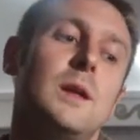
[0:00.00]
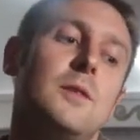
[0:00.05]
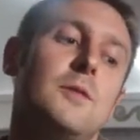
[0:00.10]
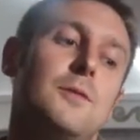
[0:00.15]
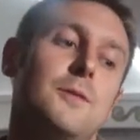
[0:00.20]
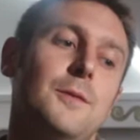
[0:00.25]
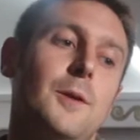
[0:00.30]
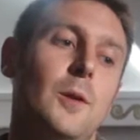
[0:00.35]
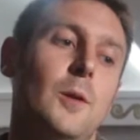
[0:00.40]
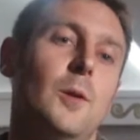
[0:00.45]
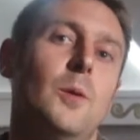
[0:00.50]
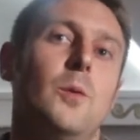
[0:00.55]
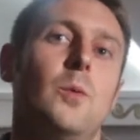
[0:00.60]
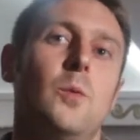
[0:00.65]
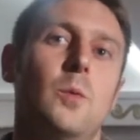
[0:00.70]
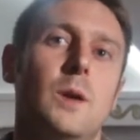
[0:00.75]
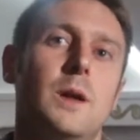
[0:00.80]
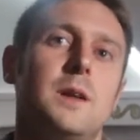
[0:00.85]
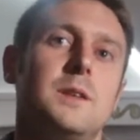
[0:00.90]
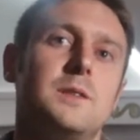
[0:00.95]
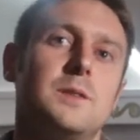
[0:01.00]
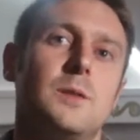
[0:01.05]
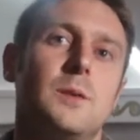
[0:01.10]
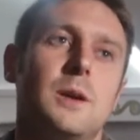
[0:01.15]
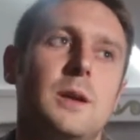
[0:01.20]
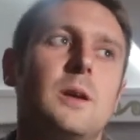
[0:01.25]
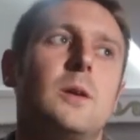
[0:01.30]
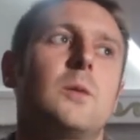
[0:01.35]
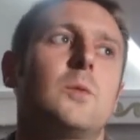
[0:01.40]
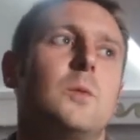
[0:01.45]
follow what is
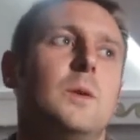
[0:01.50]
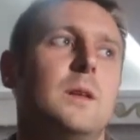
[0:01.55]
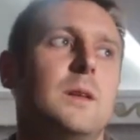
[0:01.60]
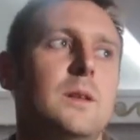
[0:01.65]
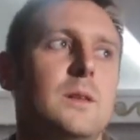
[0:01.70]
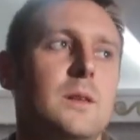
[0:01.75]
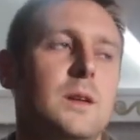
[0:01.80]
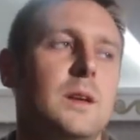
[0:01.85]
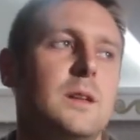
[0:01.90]
going on within the